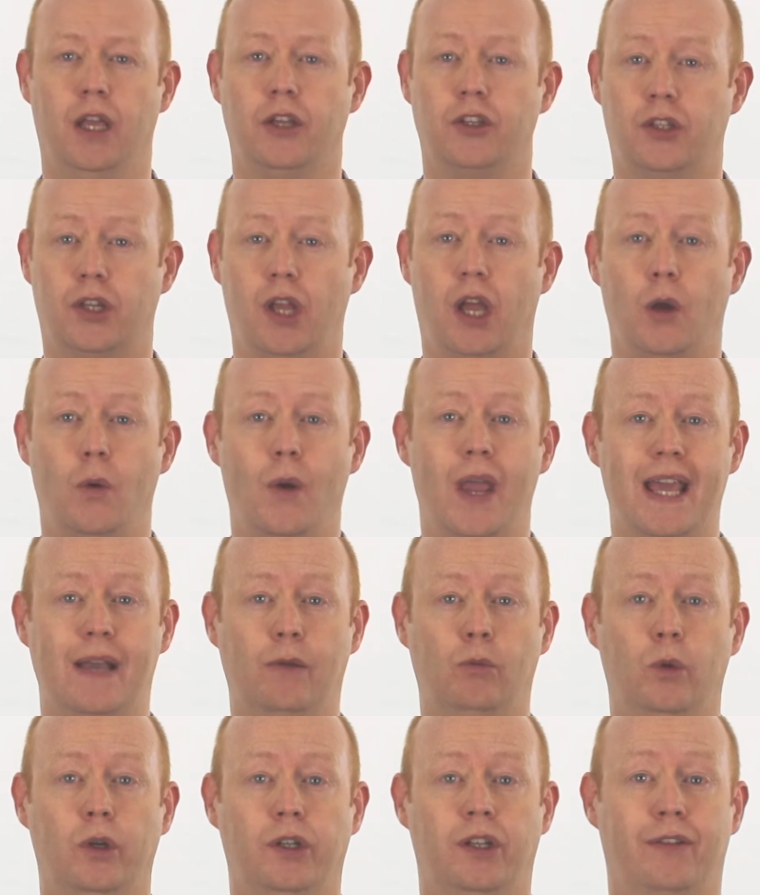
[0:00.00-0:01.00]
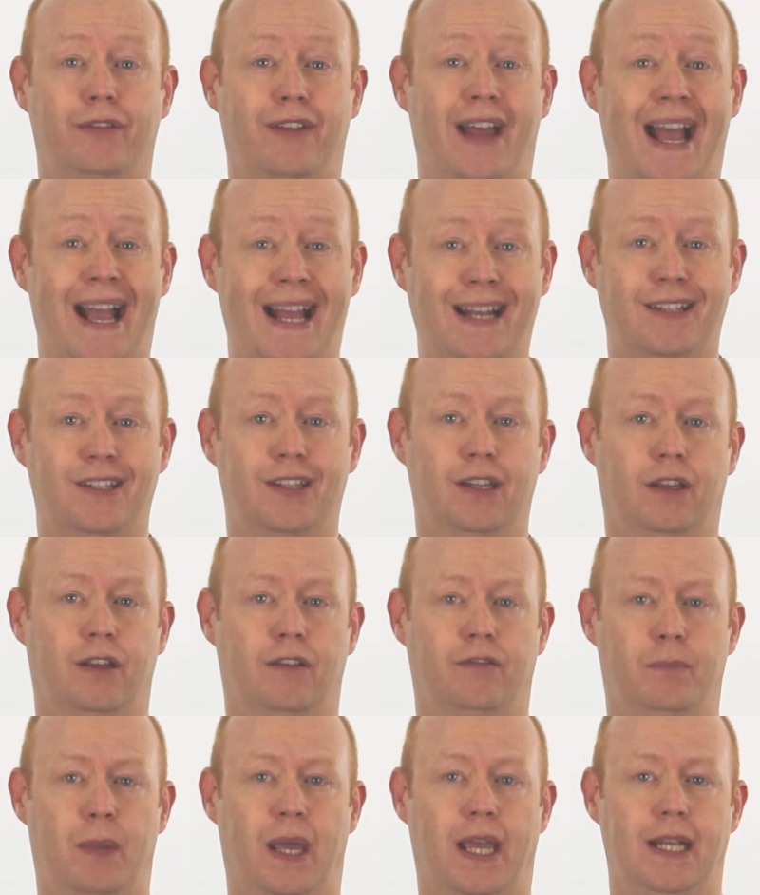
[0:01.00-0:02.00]
so it would have had to
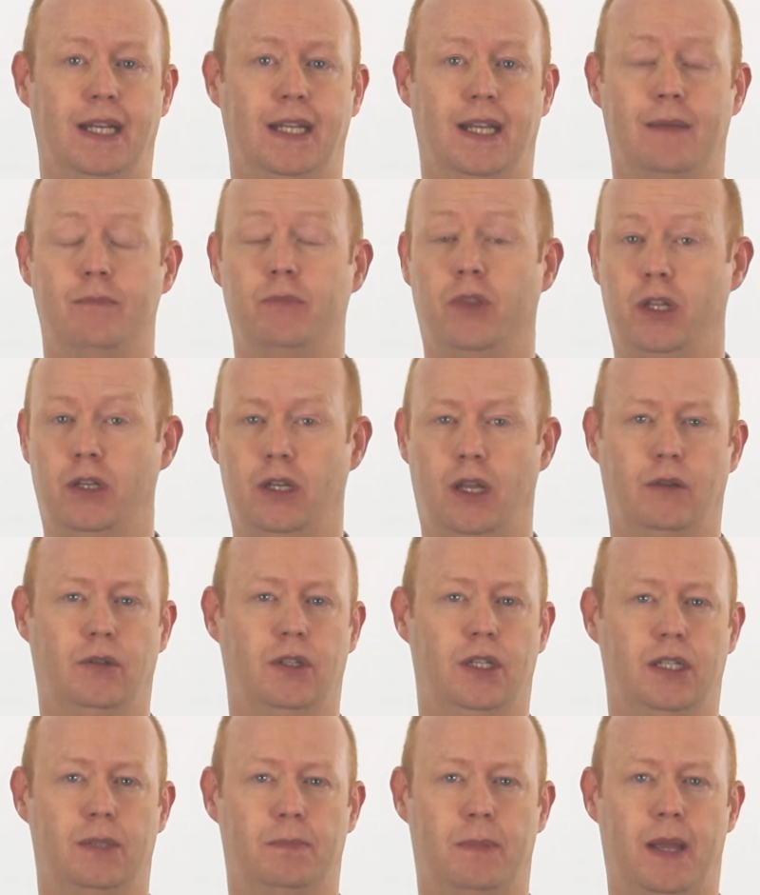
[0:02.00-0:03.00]
have paid him the notice